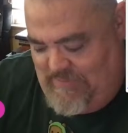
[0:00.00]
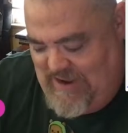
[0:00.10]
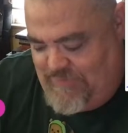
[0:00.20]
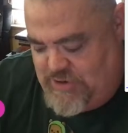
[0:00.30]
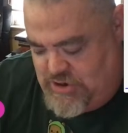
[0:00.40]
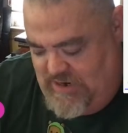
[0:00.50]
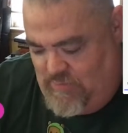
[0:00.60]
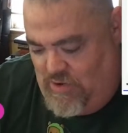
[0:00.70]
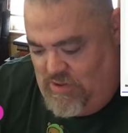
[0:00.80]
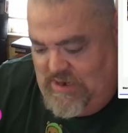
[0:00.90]
kept the train
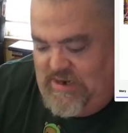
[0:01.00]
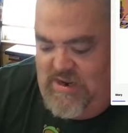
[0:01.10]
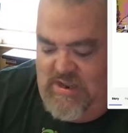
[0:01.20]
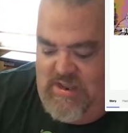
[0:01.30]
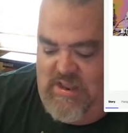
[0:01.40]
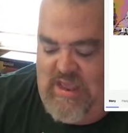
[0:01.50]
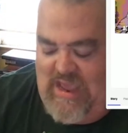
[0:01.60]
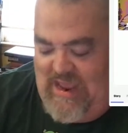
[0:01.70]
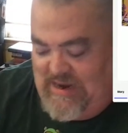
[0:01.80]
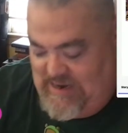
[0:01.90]
rolling,
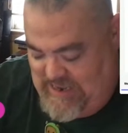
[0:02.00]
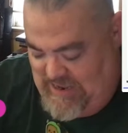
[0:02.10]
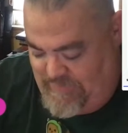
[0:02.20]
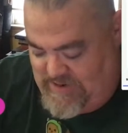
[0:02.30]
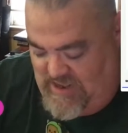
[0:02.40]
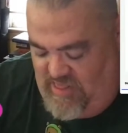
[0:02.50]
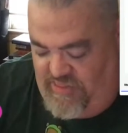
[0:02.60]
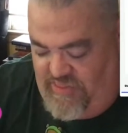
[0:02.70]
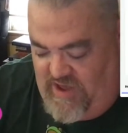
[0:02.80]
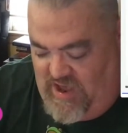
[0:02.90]
and kept
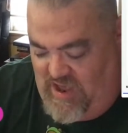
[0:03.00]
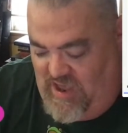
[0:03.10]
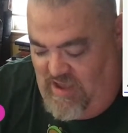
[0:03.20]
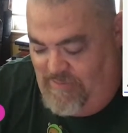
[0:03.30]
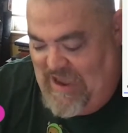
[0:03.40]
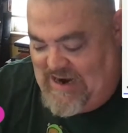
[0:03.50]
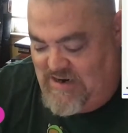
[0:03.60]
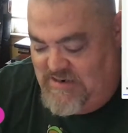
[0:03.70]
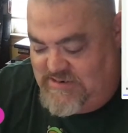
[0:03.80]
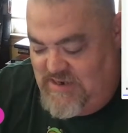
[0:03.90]
the
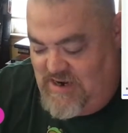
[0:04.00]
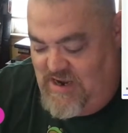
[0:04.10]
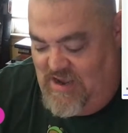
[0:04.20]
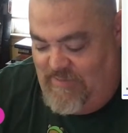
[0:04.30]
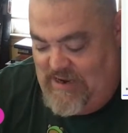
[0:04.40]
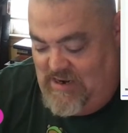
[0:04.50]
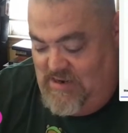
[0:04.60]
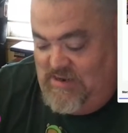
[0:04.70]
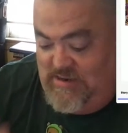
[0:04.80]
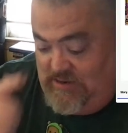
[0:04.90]
backers coming.
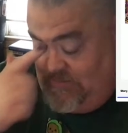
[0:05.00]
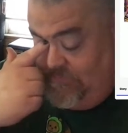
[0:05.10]
Very important.